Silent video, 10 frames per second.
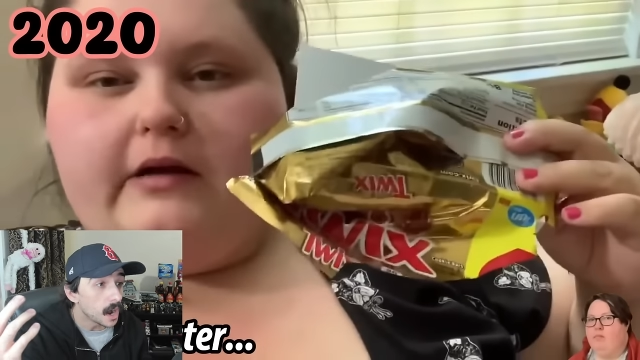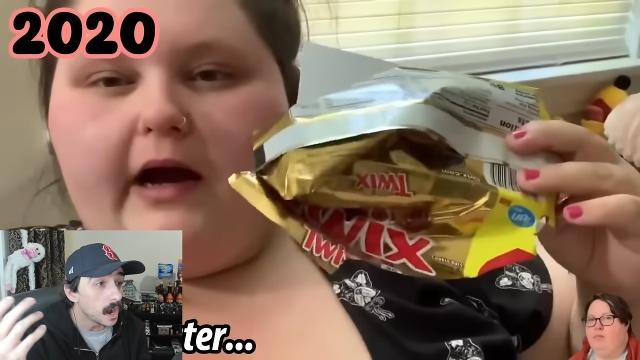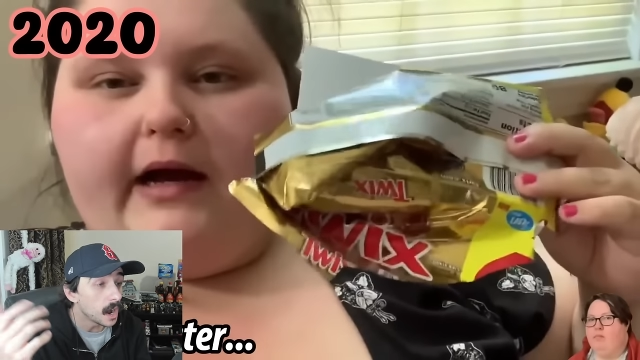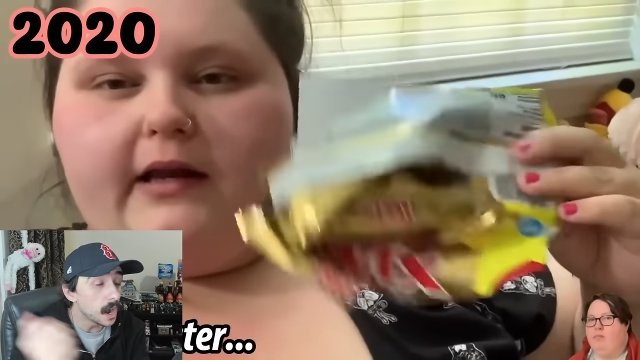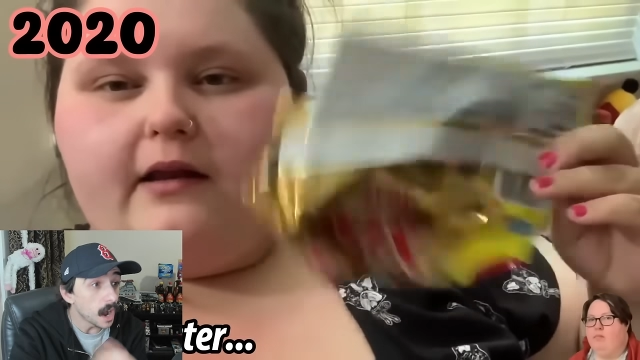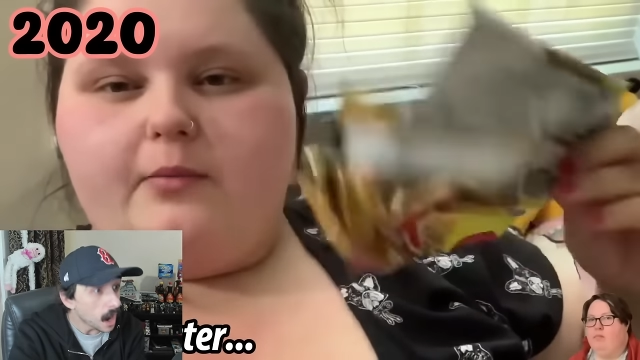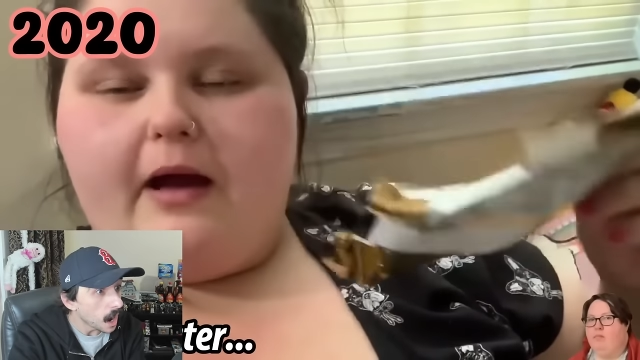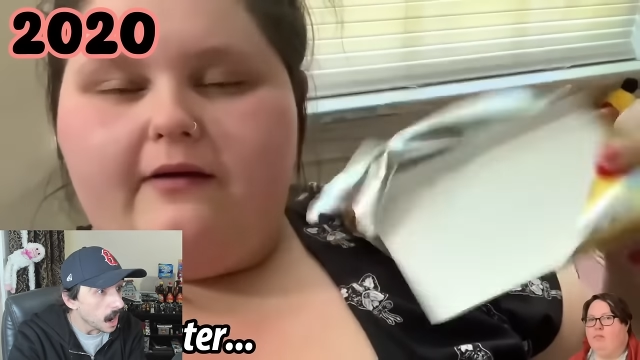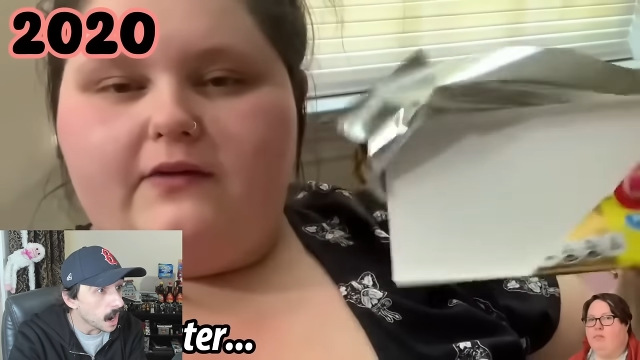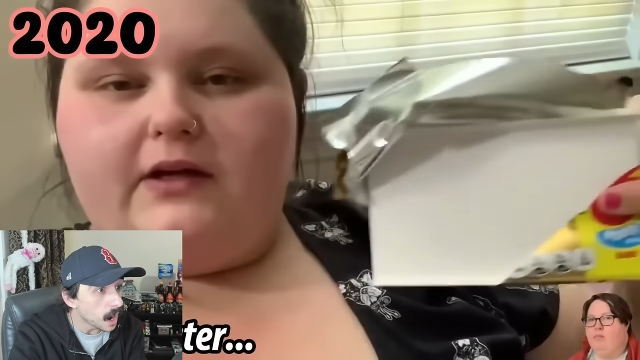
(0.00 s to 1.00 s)
Speaker 1: I ended up
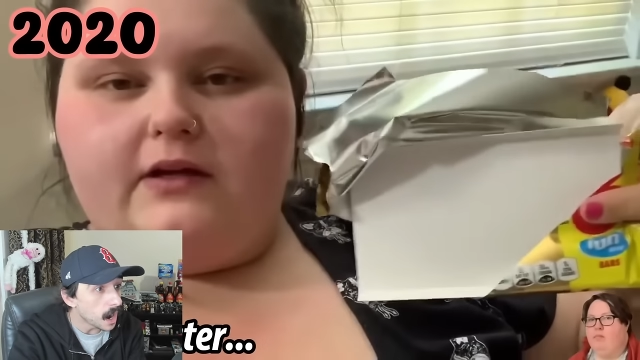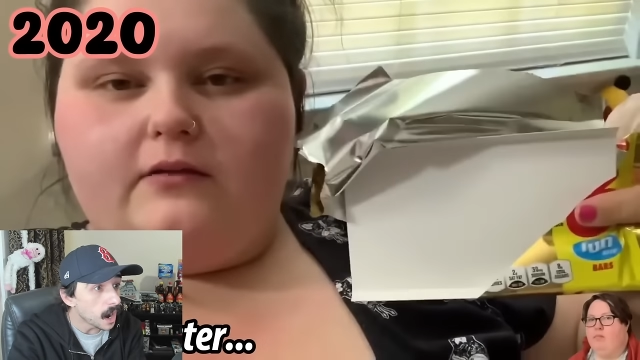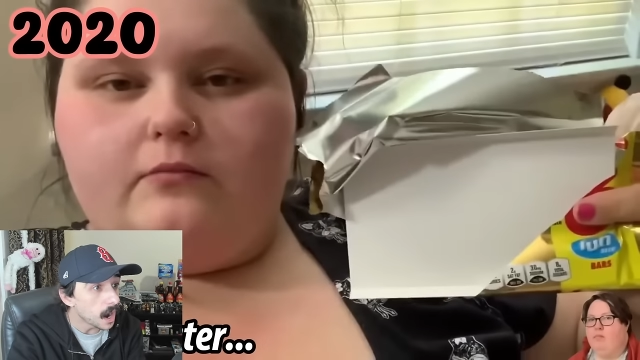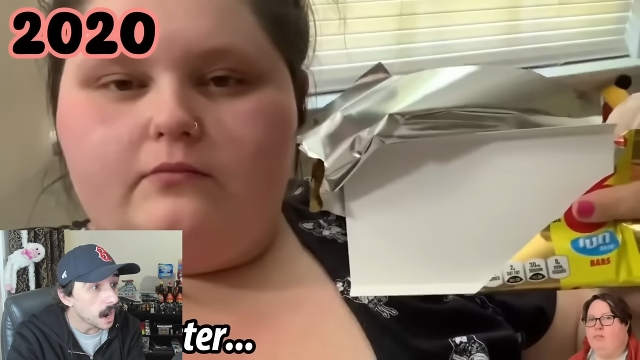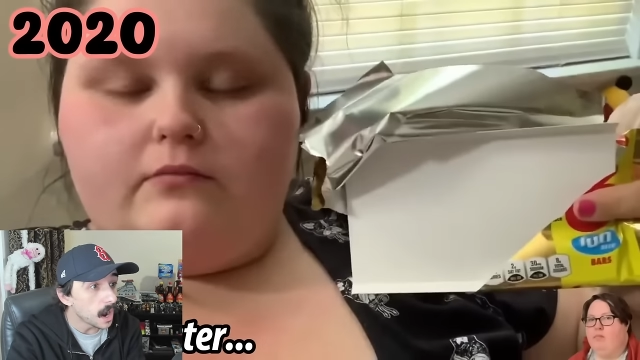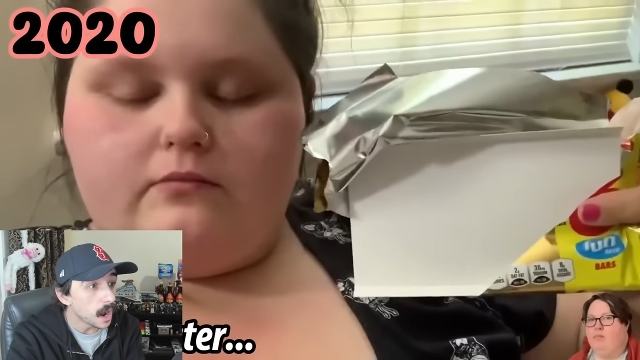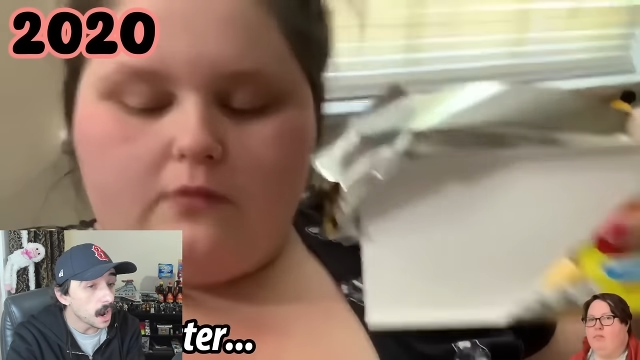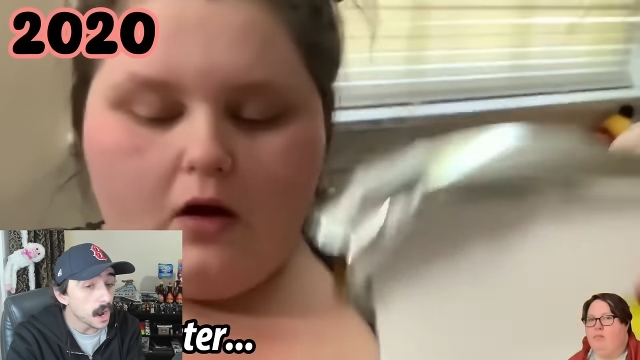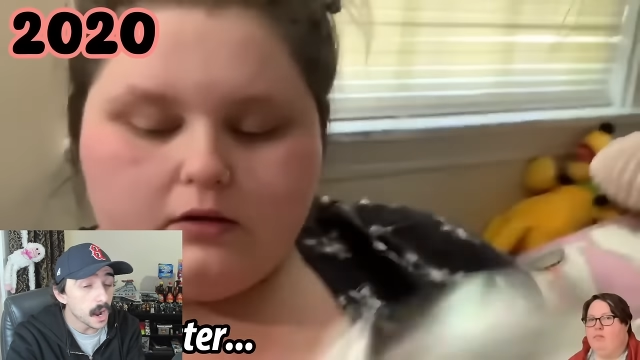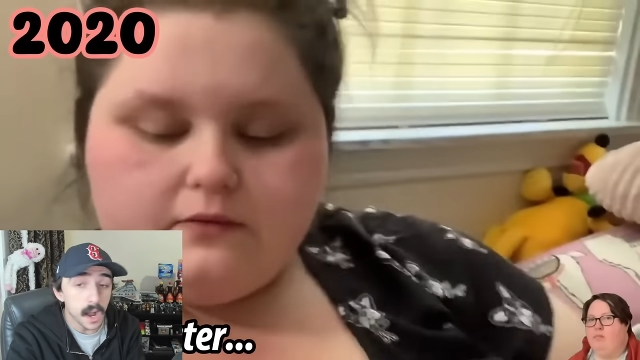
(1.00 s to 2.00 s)
having
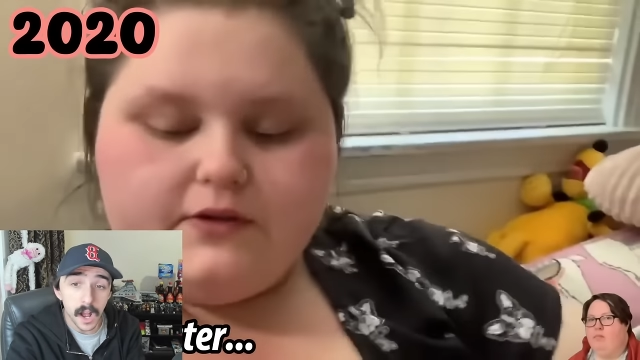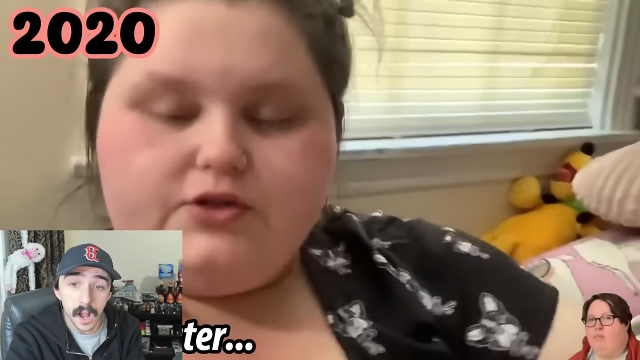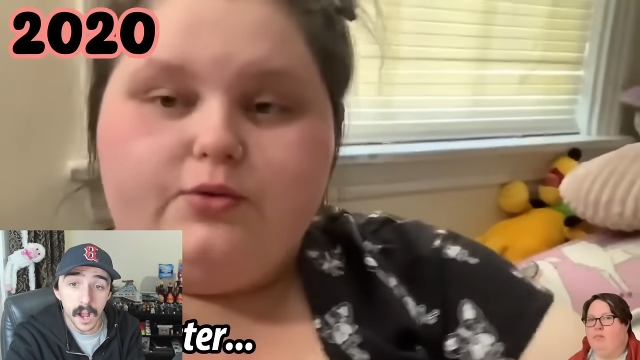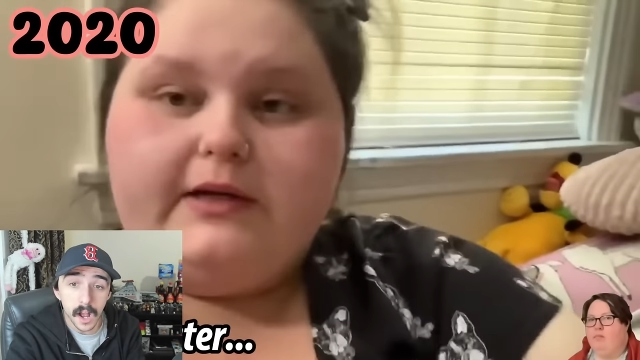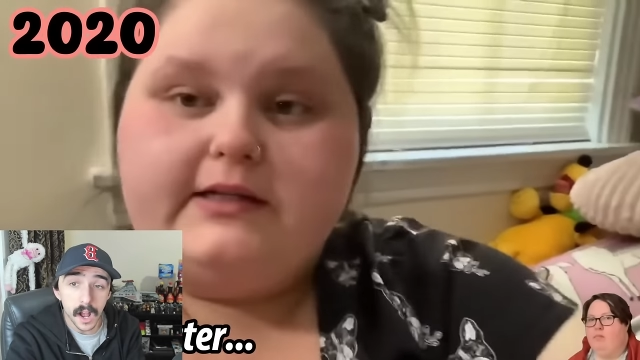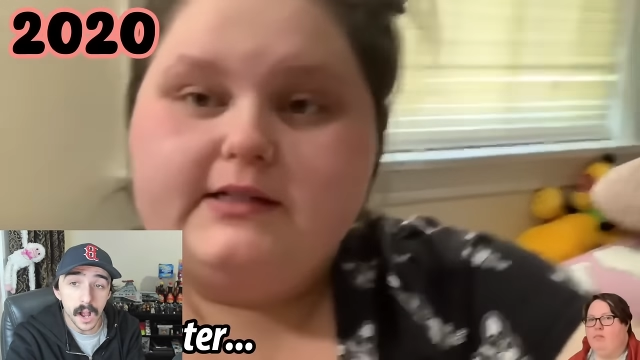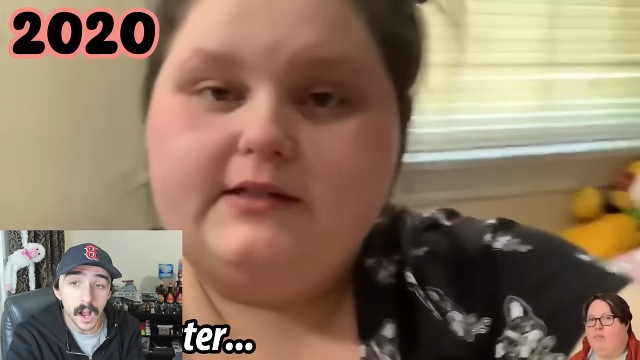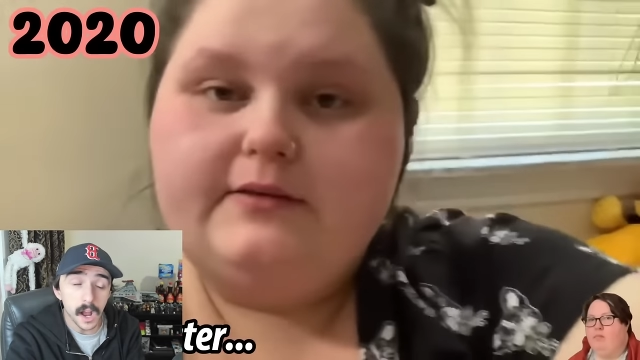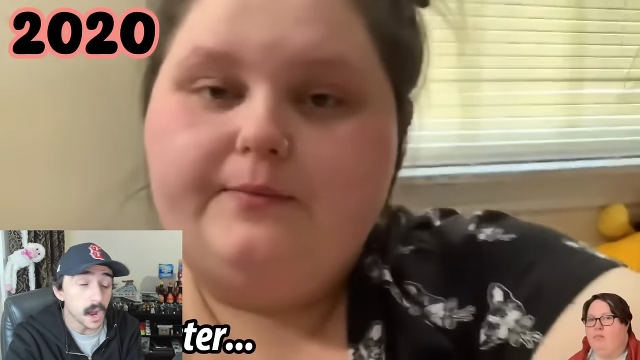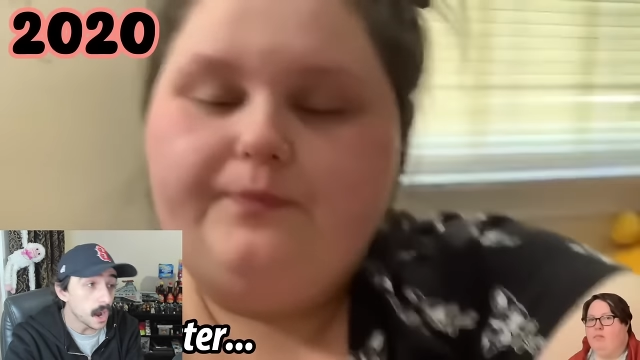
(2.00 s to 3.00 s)
all of the Twix.